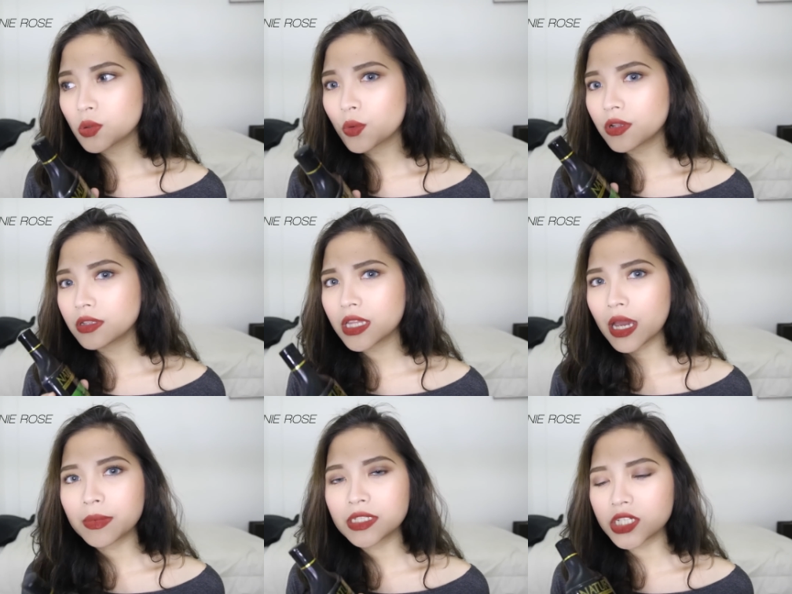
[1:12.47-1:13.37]
Total
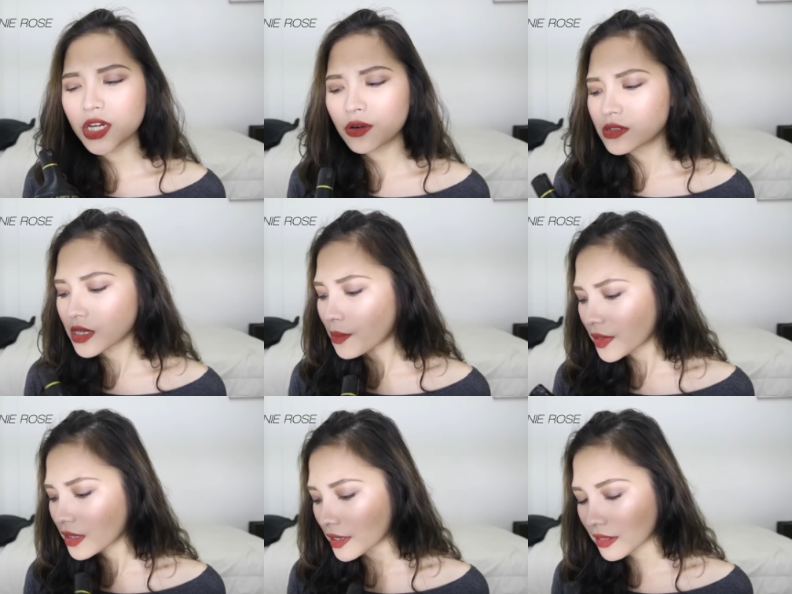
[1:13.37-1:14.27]
Damage Care or
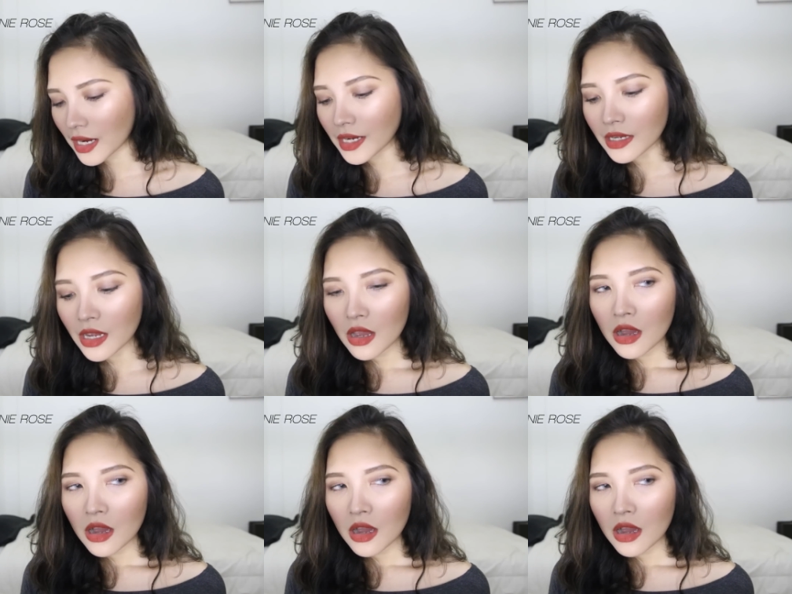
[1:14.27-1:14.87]
something like that.